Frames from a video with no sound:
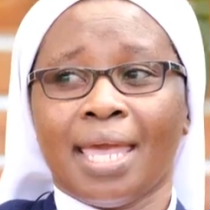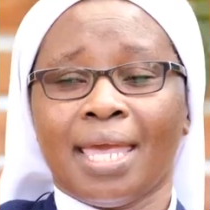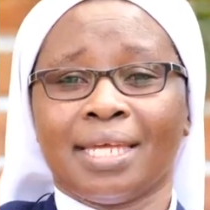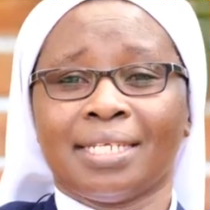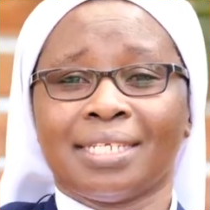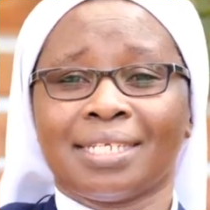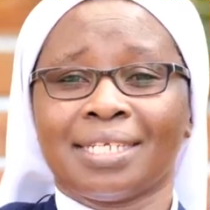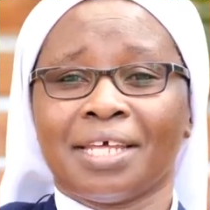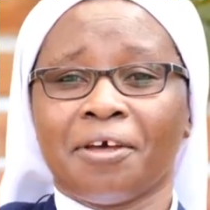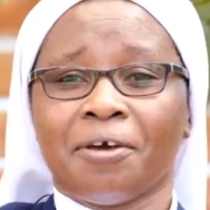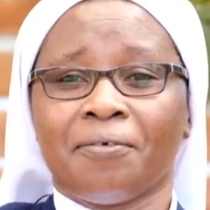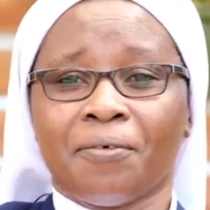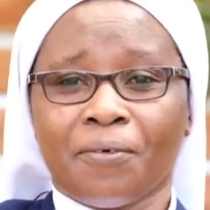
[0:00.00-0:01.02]
And
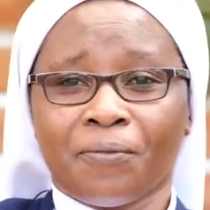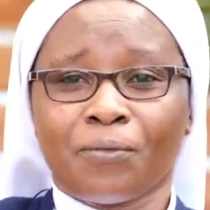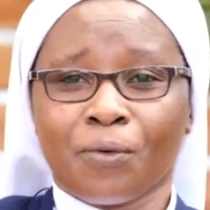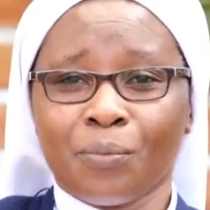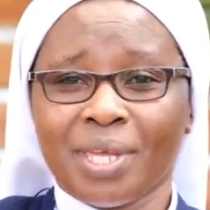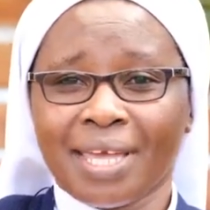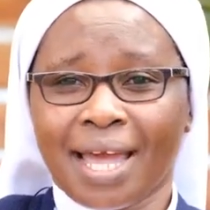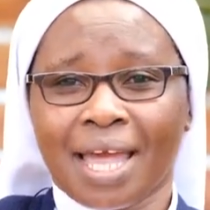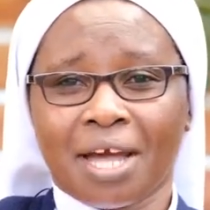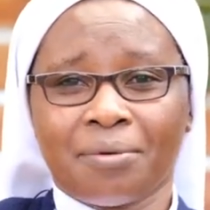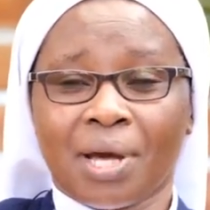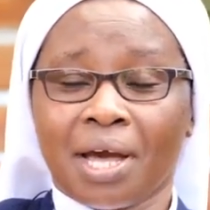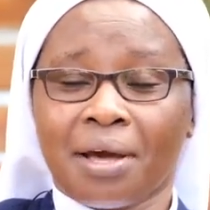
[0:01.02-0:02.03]
for me,
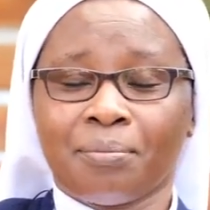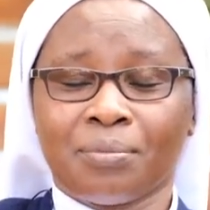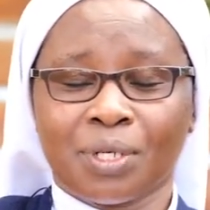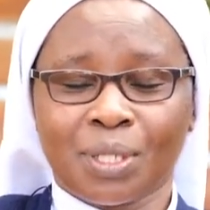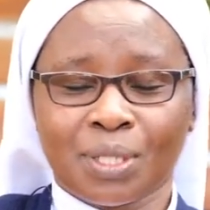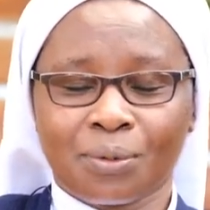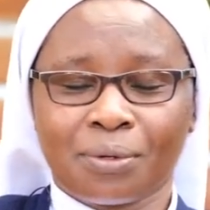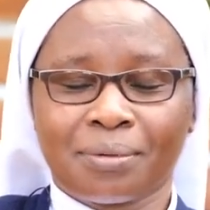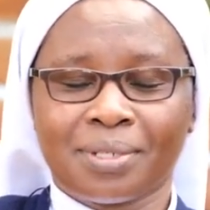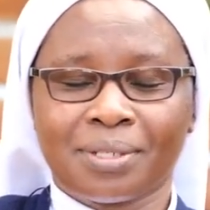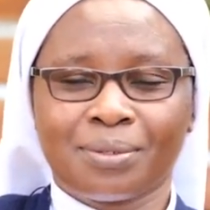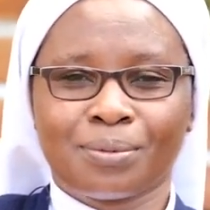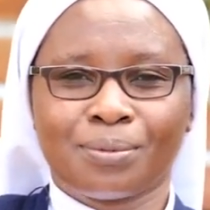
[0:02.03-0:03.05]
I am
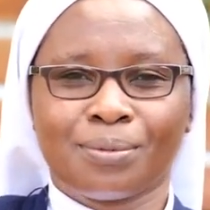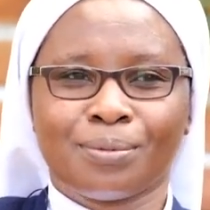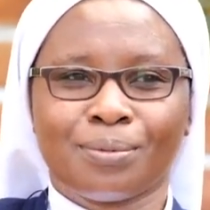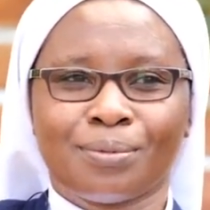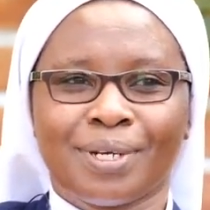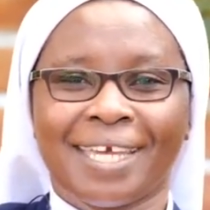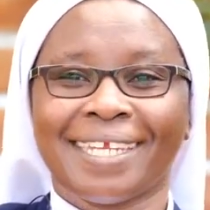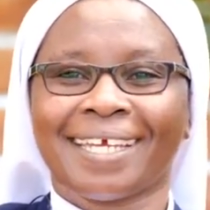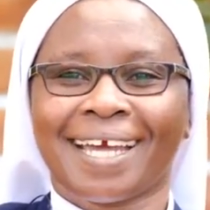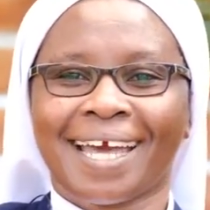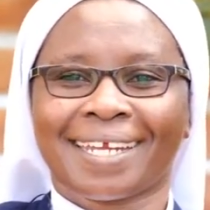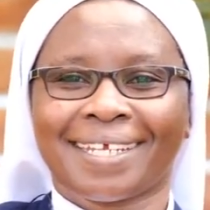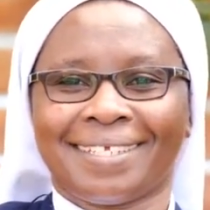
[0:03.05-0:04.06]
resolved to
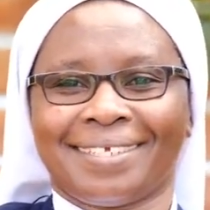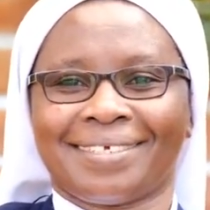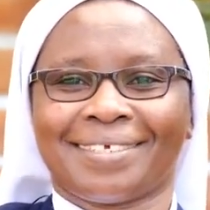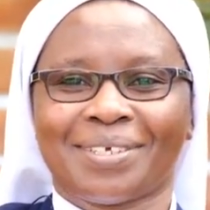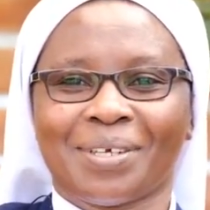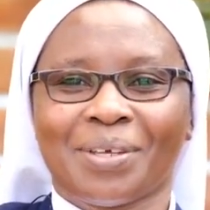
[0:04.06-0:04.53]
encourage